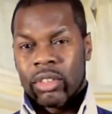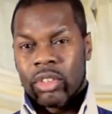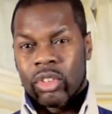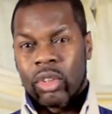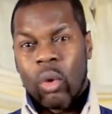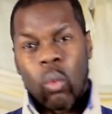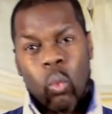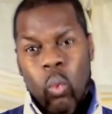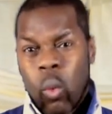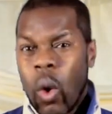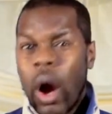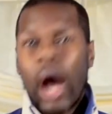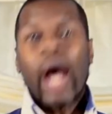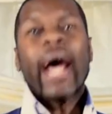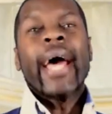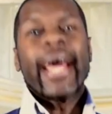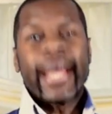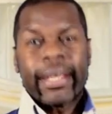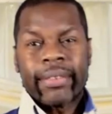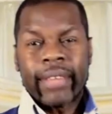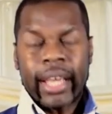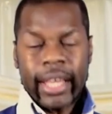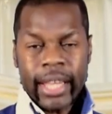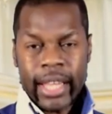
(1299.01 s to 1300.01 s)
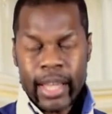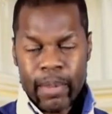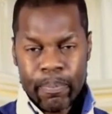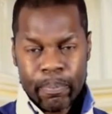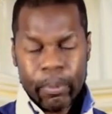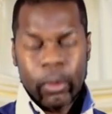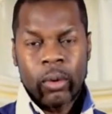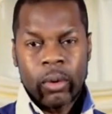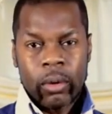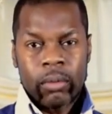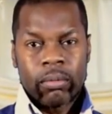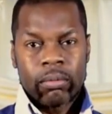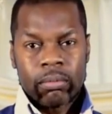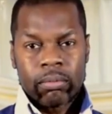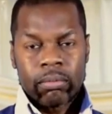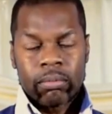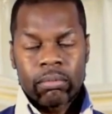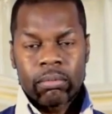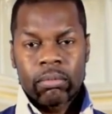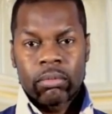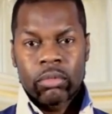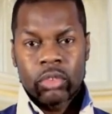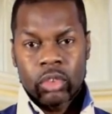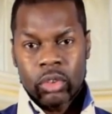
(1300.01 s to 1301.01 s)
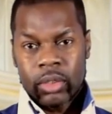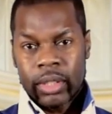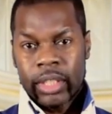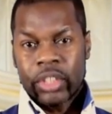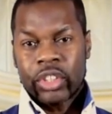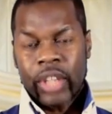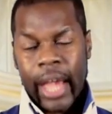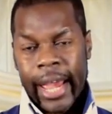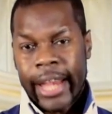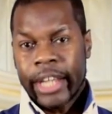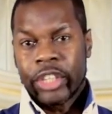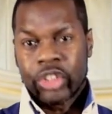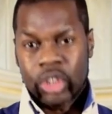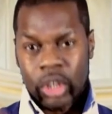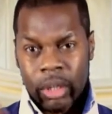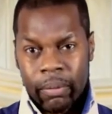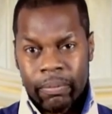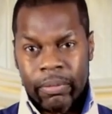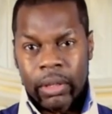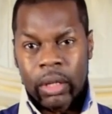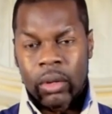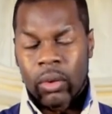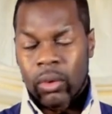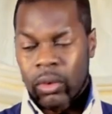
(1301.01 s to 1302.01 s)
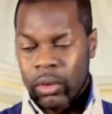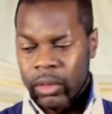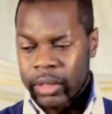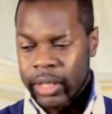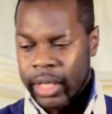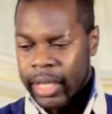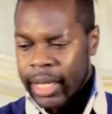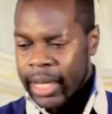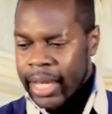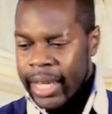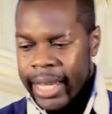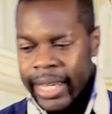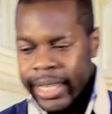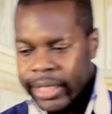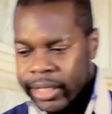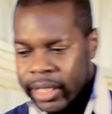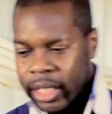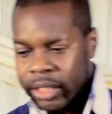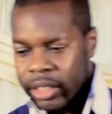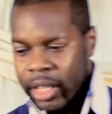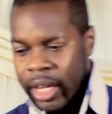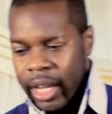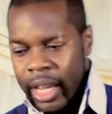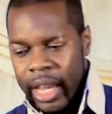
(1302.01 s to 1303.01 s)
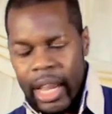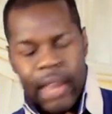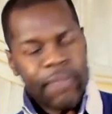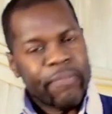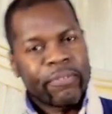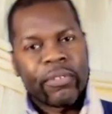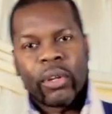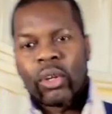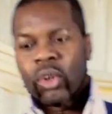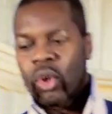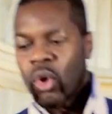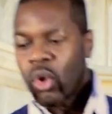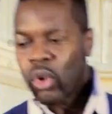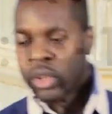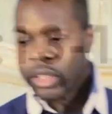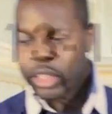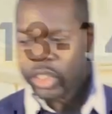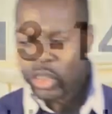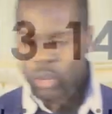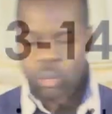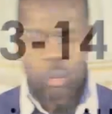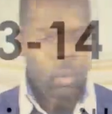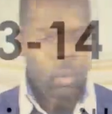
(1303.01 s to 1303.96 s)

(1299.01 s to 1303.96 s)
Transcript: the why that he put to this angel of the Lord. He says, if the Lord is